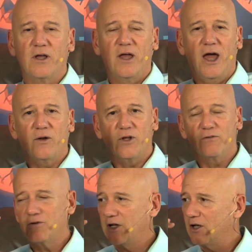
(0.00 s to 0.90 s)
And
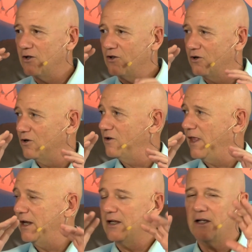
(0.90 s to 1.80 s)
if it can learn
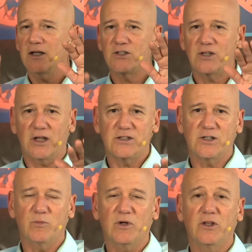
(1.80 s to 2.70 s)
that it gets that
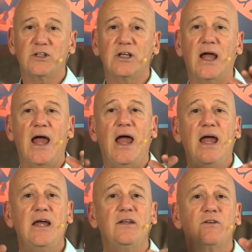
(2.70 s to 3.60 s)
stability
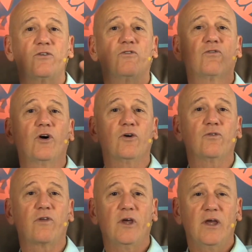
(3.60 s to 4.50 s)
and
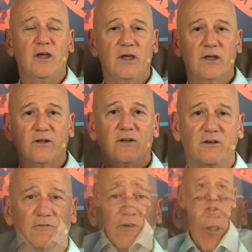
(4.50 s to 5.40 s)
growth in
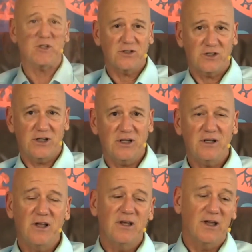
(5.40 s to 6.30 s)
efficiency,
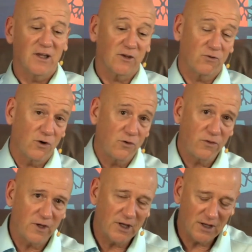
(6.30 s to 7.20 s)
the growth
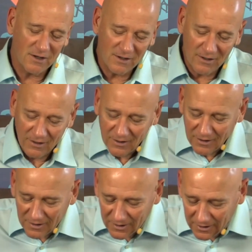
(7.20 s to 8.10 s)
in
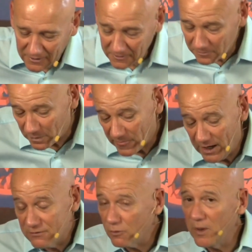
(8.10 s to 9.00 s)

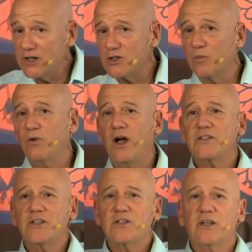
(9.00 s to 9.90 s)
information
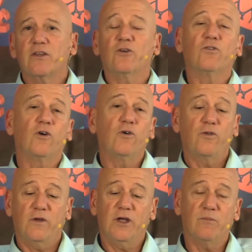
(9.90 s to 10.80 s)
processing, the
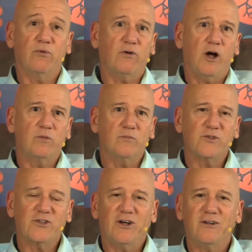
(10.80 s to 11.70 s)
growth in problem
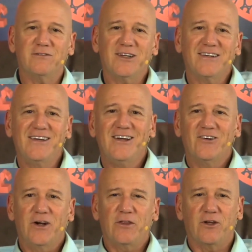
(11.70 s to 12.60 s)
solving,
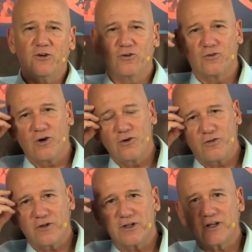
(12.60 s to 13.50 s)
right? The
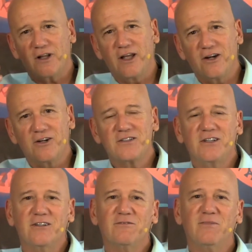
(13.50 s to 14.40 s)
growth in
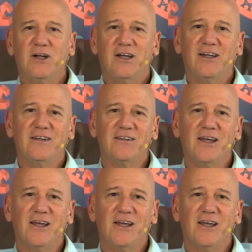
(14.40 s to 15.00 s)
clarity of mind,